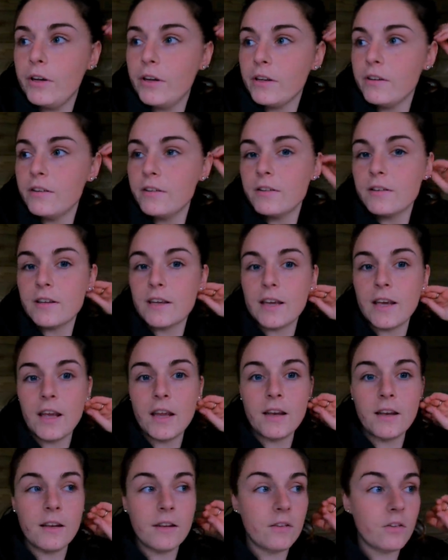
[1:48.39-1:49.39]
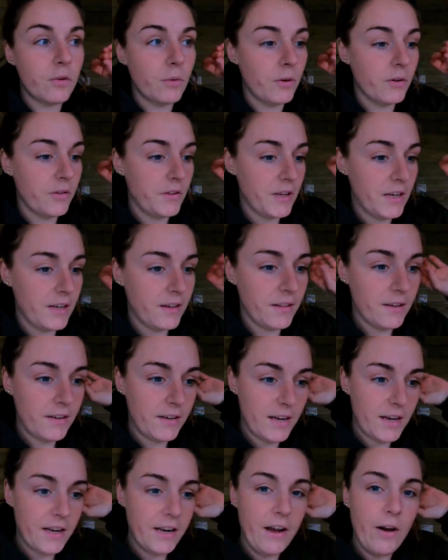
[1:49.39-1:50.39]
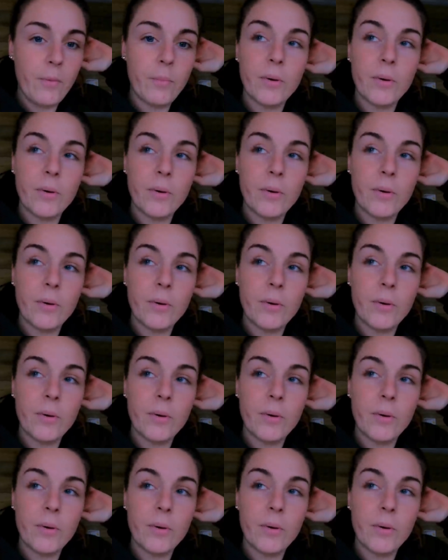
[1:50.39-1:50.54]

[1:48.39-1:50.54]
because it's getting towards the end of the day now.